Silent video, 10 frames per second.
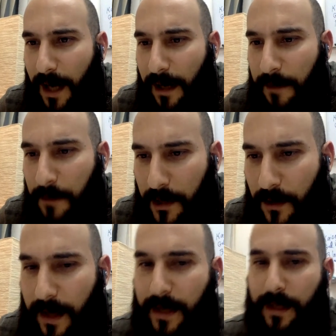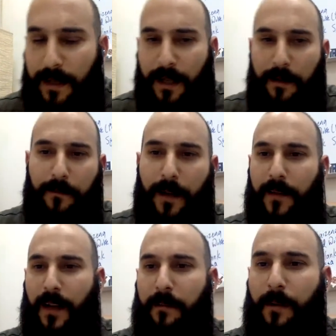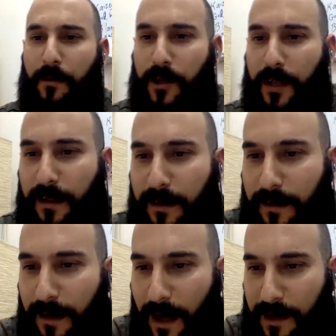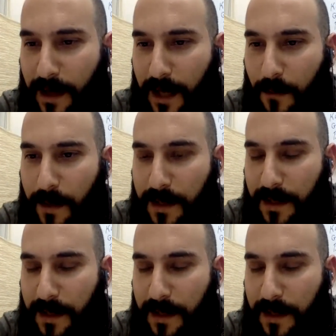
I'm not sure I can identify that emoji. I thought it was